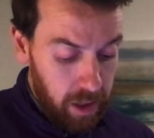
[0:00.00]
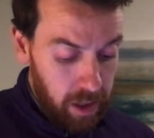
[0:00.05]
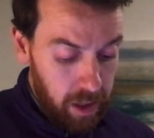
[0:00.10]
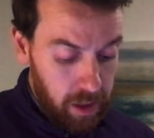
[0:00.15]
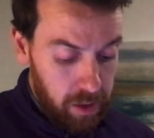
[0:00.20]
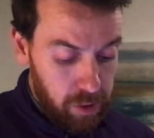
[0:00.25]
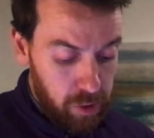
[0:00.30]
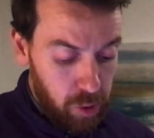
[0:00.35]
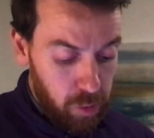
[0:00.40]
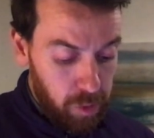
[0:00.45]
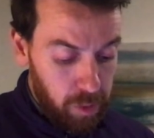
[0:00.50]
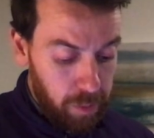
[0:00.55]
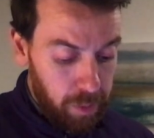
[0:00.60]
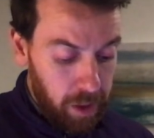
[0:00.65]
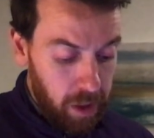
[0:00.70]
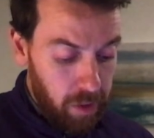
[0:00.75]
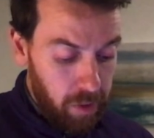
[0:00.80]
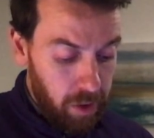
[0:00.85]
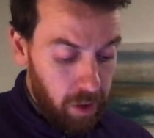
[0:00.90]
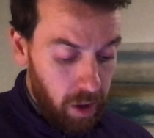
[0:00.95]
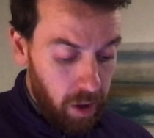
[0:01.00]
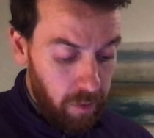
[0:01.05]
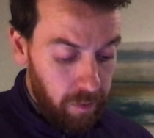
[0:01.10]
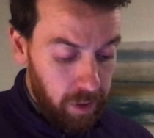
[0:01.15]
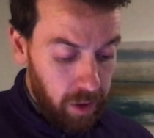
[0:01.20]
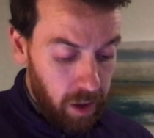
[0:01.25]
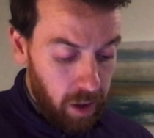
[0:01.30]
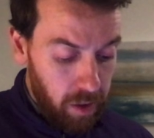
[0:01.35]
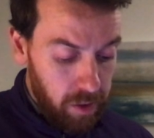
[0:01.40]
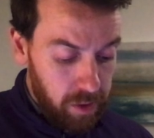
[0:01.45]
Assume the period of
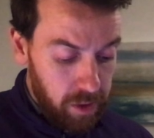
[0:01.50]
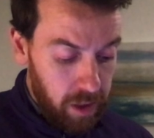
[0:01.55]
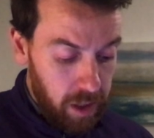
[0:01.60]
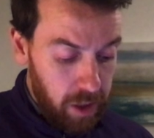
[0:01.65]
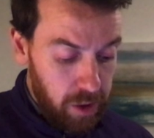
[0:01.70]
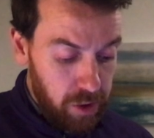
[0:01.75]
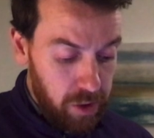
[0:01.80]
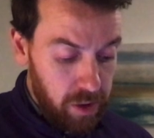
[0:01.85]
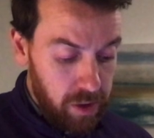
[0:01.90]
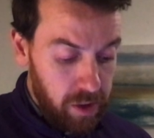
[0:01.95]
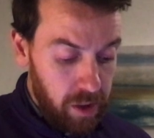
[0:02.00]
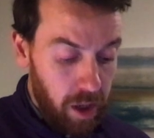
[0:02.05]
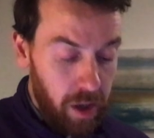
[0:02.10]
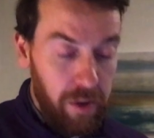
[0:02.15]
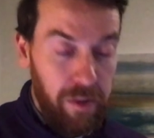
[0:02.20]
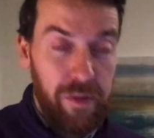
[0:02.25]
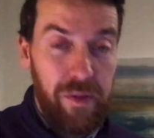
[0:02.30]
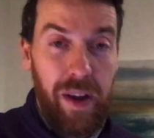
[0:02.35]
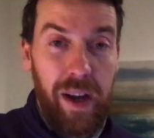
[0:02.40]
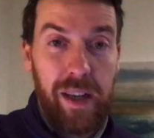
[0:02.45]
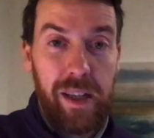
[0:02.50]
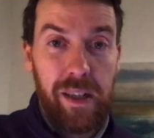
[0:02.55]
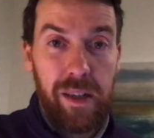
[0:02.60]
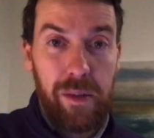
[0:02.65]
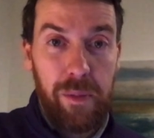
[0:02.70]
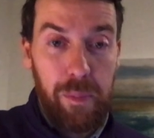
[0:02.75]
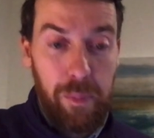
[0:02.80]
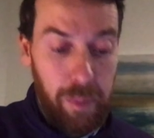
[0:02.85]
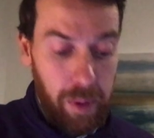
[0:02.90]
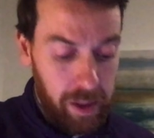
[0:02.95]
the oscillation is not affected
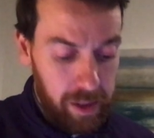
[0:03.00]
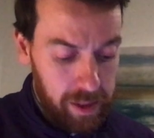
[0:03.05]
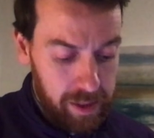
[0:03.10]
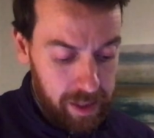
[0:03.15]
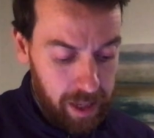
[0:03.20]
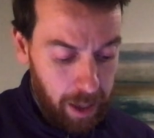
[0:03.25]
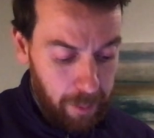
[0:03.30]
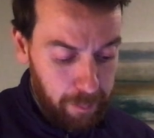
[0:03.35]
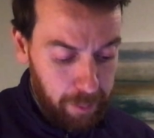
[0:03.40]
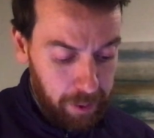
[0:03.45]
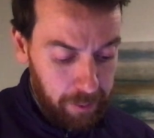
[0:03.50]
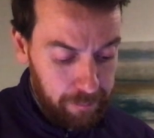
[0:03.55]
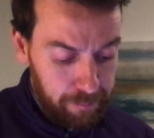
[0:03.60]
by the damping.